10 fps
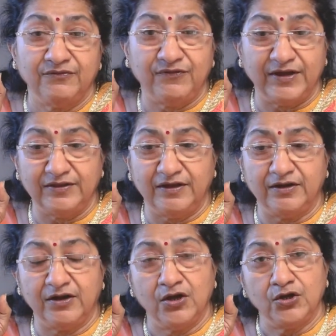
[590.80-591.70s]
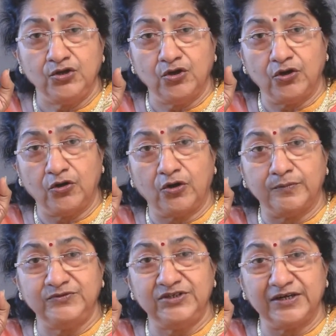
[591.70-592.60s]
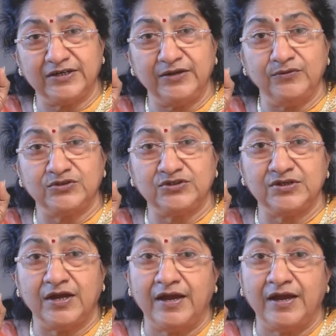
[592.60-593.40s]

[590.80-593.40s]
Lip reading: whether your objectives